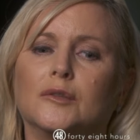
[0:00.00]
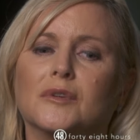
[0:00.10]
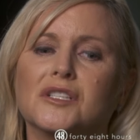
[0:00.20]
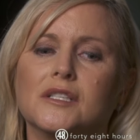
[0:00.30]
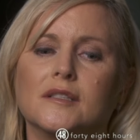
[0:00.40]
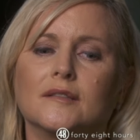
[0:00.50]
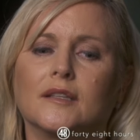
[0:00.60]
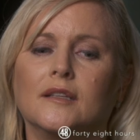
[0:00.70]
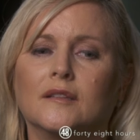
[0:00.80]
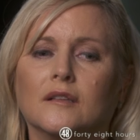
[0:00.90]
but she just
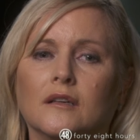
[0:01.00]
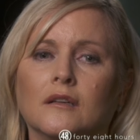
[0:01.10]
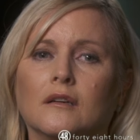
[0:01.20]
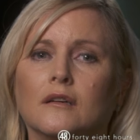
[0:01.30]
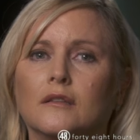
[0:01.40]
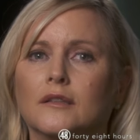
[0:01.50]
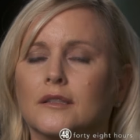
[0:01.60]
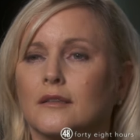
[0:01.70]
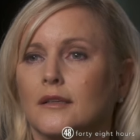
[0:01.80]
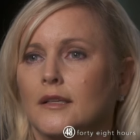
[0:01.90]
said he's gone all the
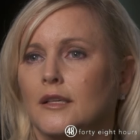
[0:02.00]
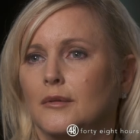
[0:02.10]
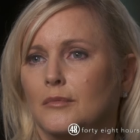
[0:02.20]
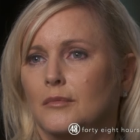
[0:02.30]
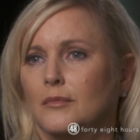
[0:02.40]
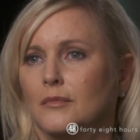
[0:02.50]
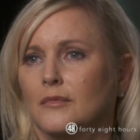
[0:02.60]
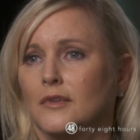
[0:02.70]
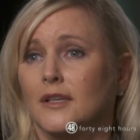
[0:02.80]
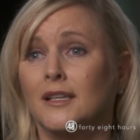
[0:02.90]
time,
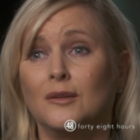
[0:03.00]
and he